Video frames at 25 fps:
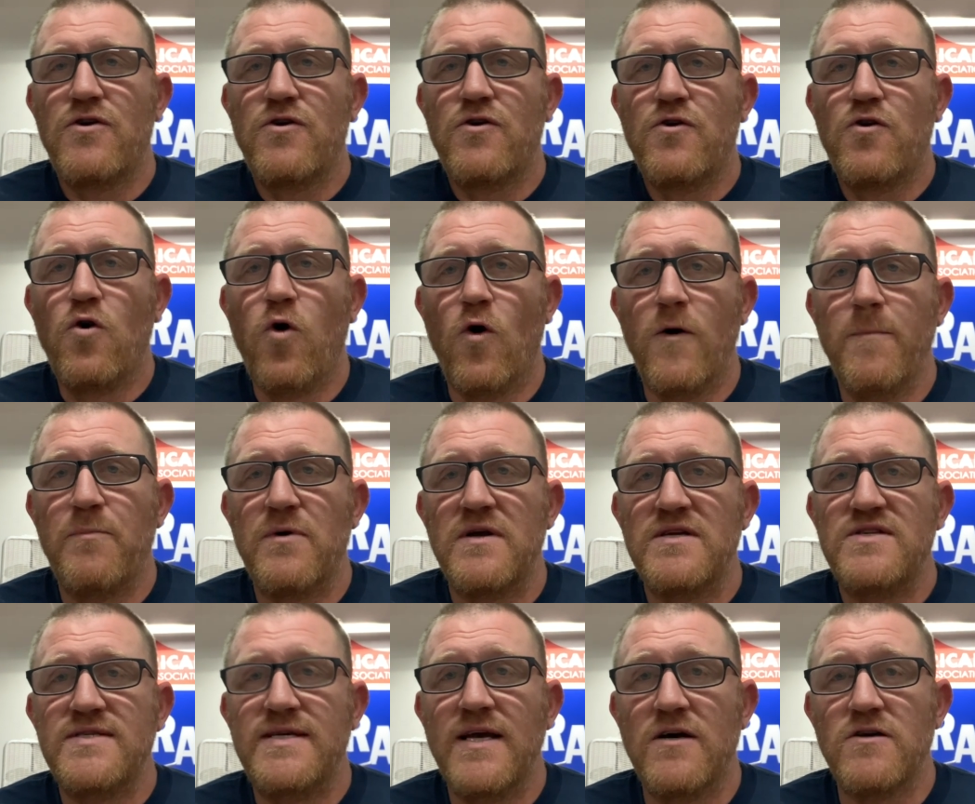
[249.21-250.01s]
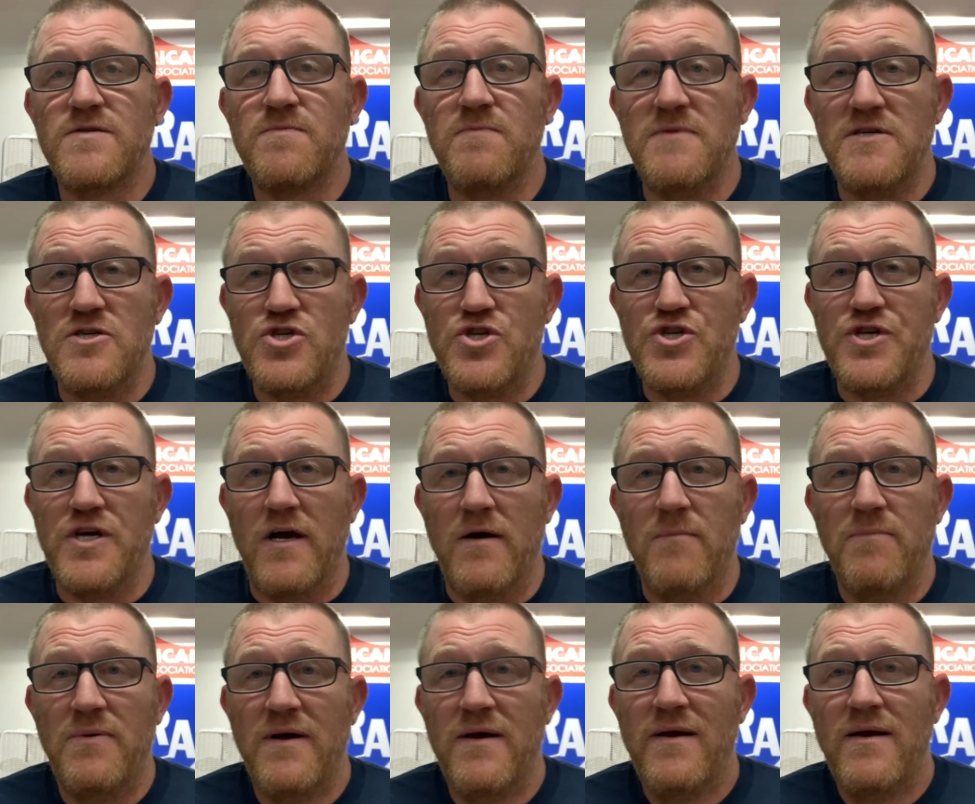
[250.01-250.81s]
corporate
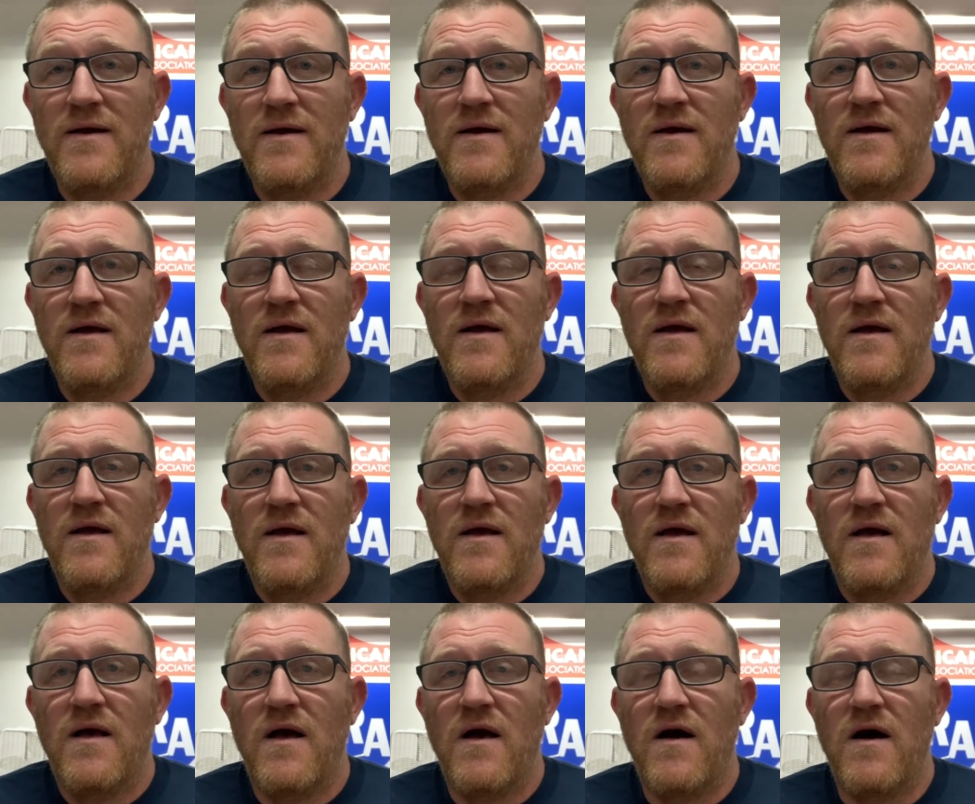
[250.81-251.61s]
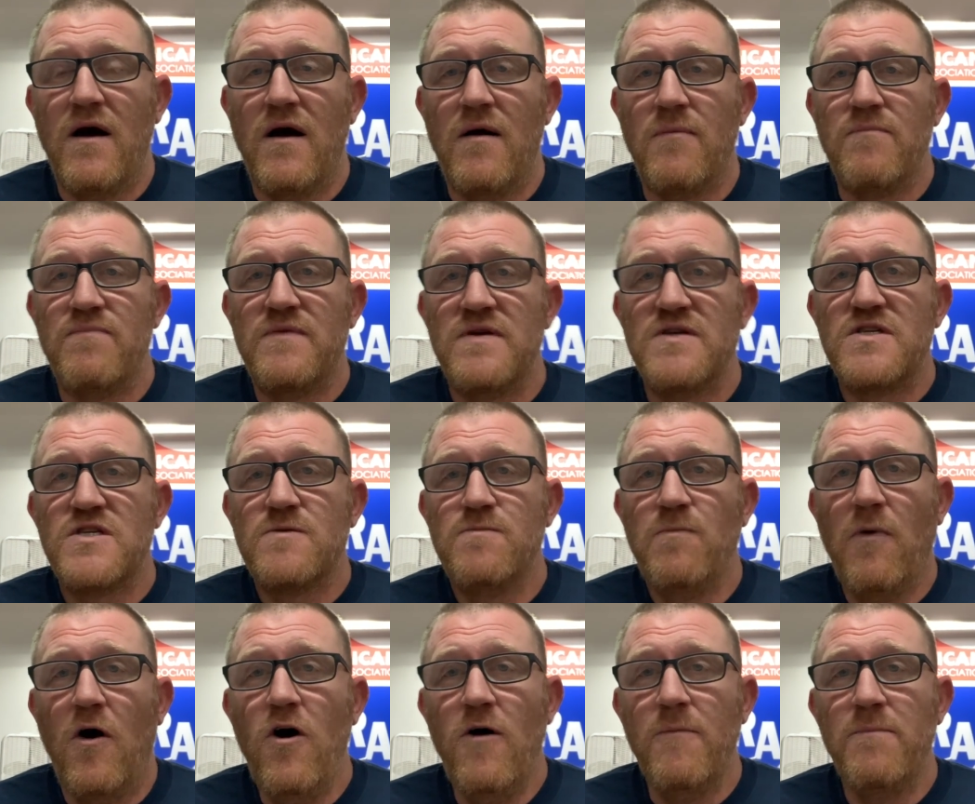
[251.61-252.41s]
salesmanship, the
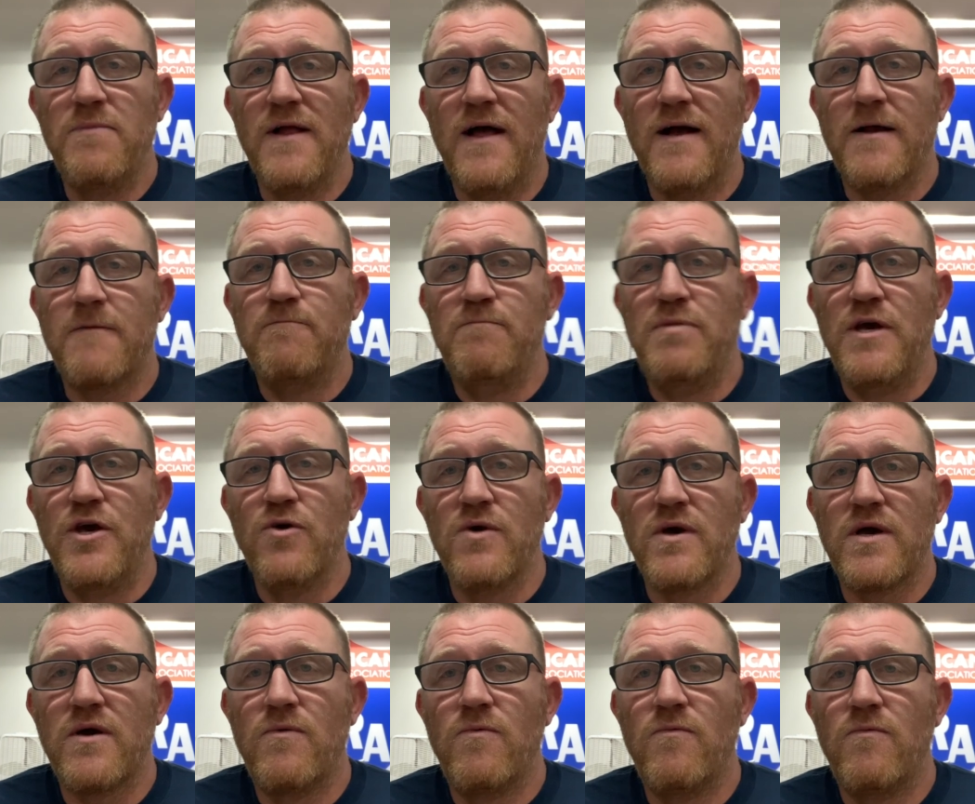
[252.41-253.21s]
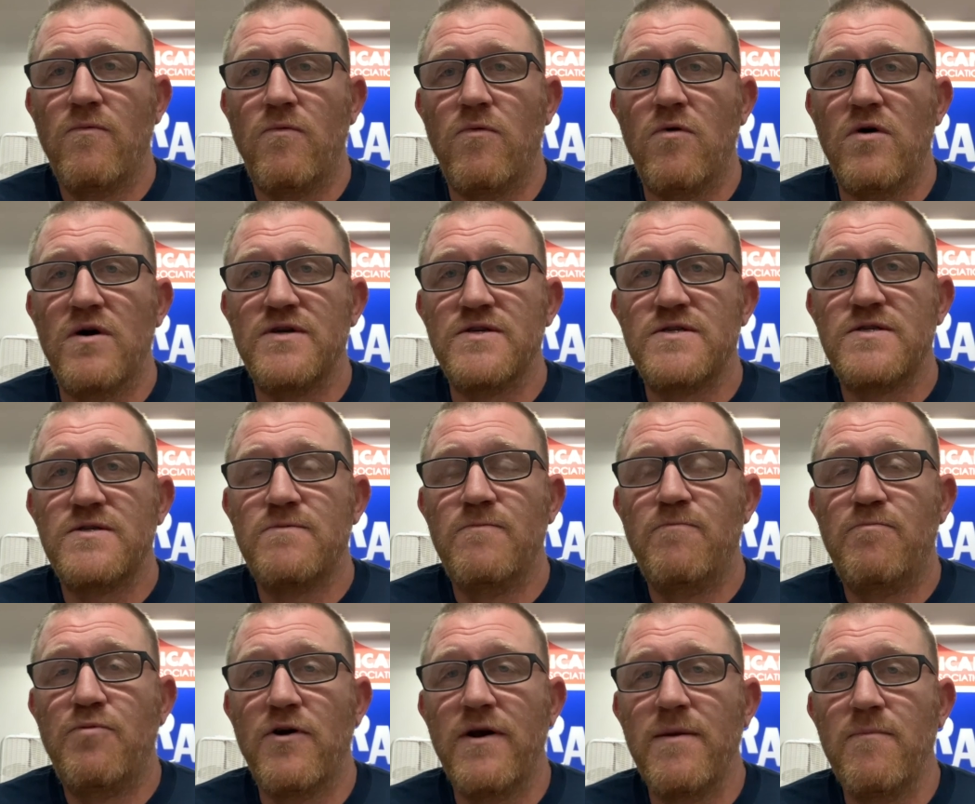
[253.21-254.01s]
small block Buick was
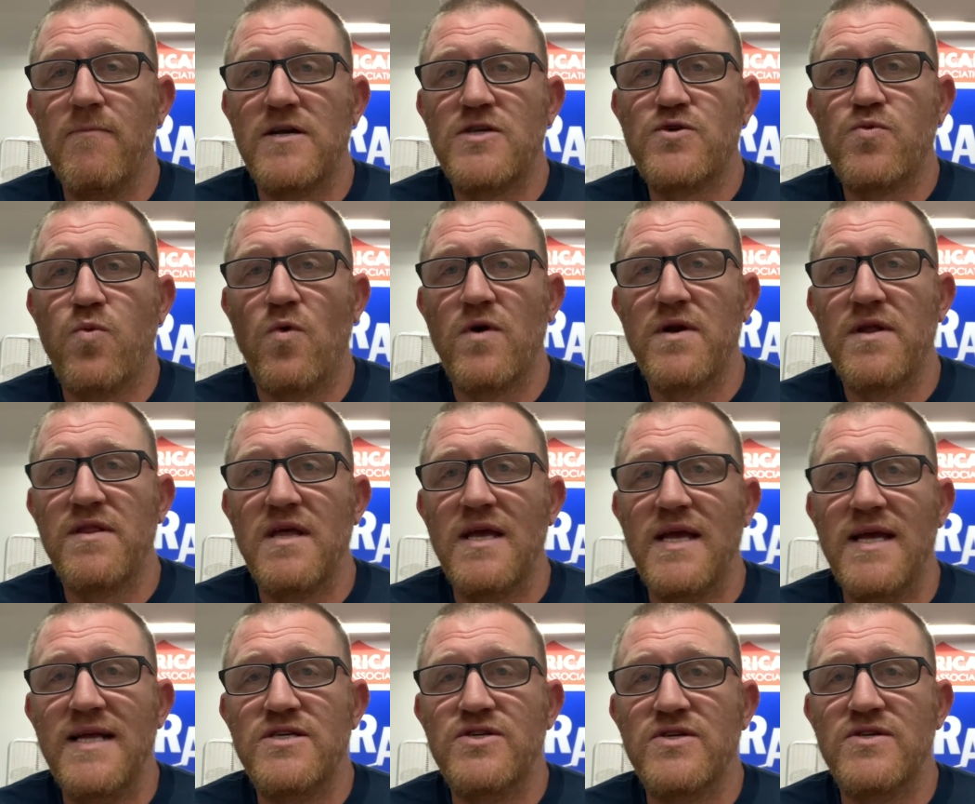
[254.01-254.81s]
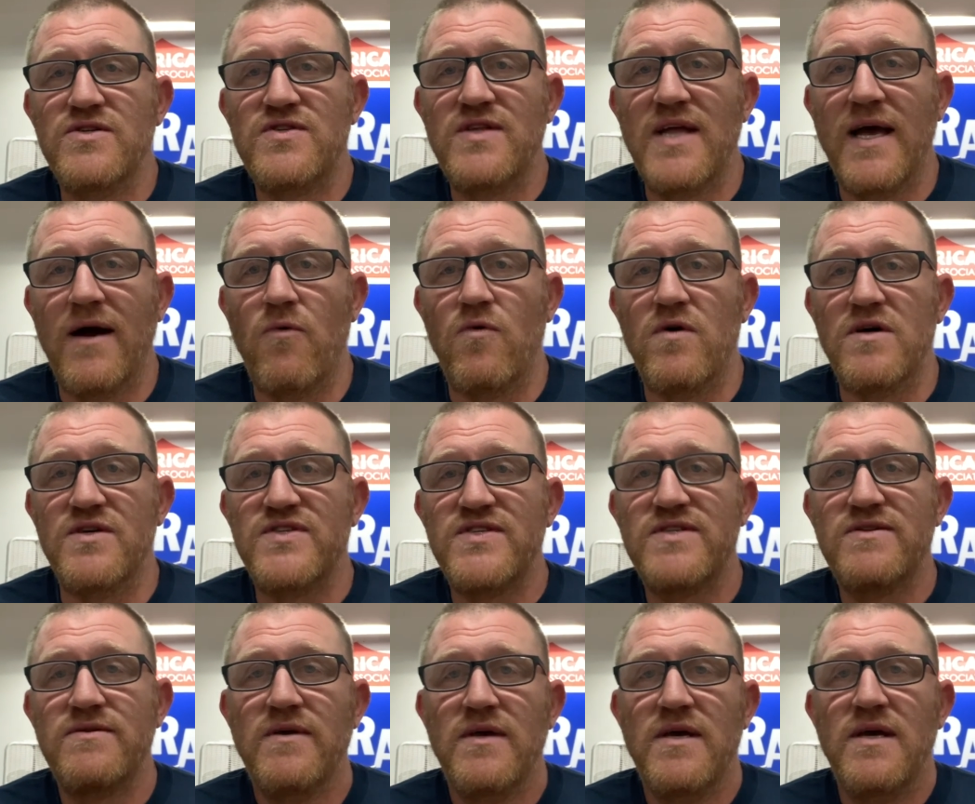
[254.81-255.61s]
pretty much one of the engines that
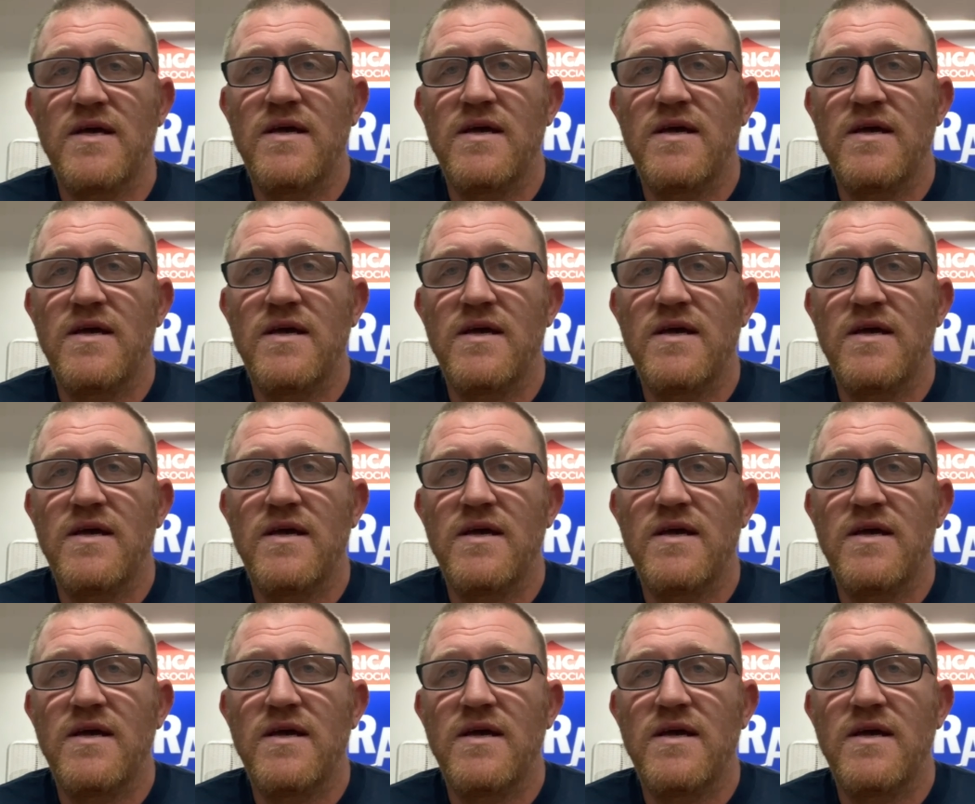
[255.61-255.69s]
was